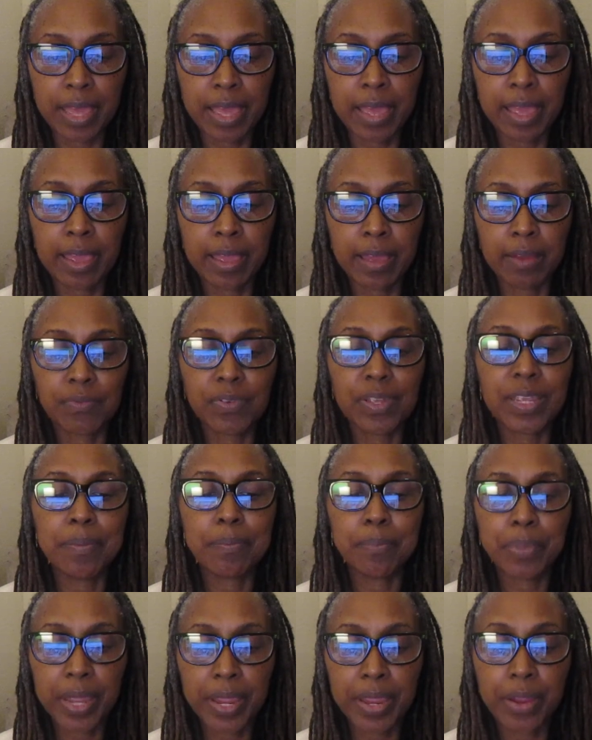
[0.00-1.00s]
I have
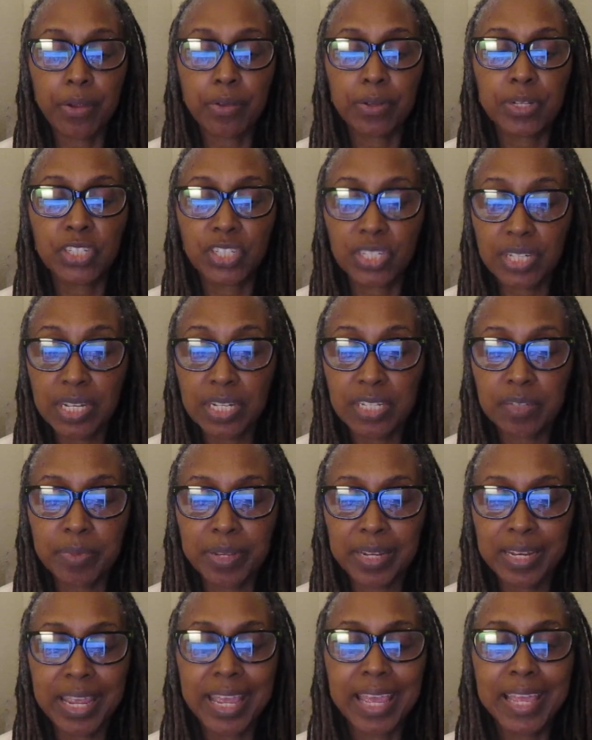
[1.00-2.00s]
impaired
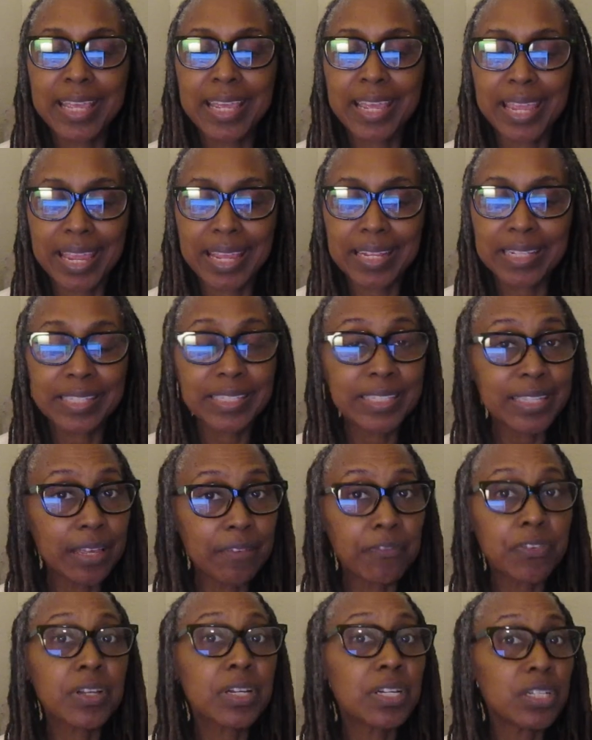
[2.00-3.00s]
judgment and
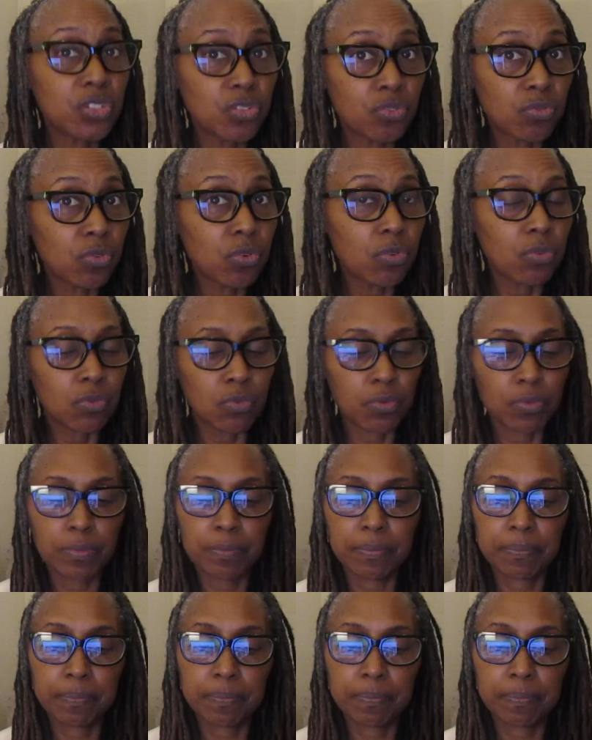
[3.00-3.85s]
self control.